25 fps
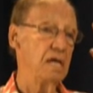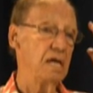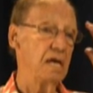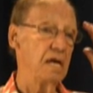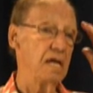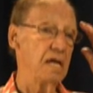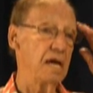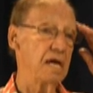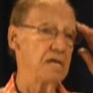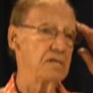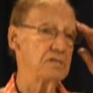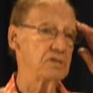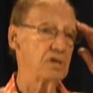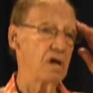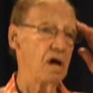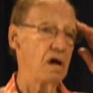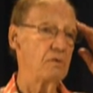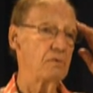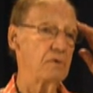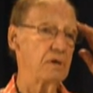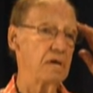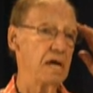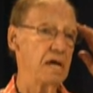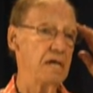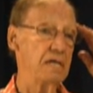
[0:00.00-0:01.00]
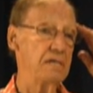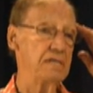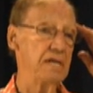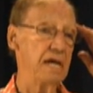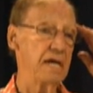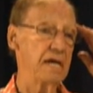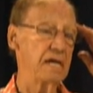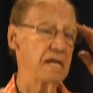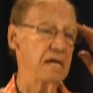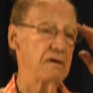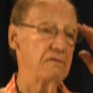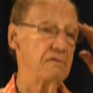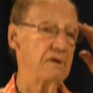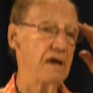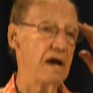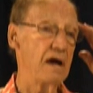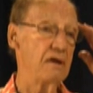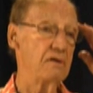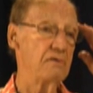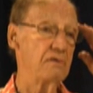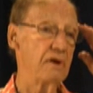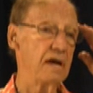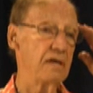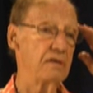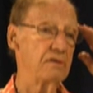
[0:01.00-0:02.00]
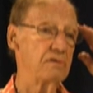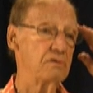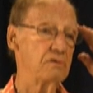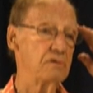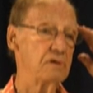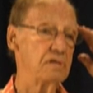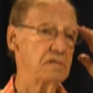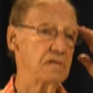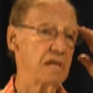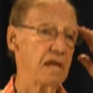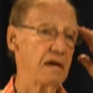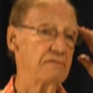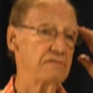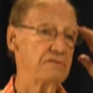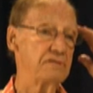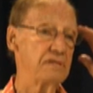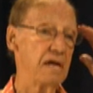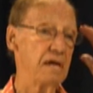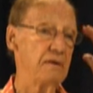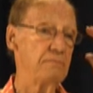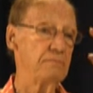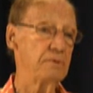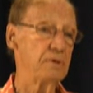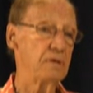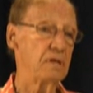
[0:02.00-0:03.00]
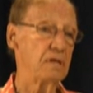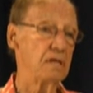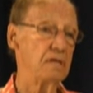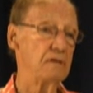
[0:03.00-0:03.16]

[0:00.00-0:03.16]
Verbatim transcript: and I saw we had taken a round right through his left temple.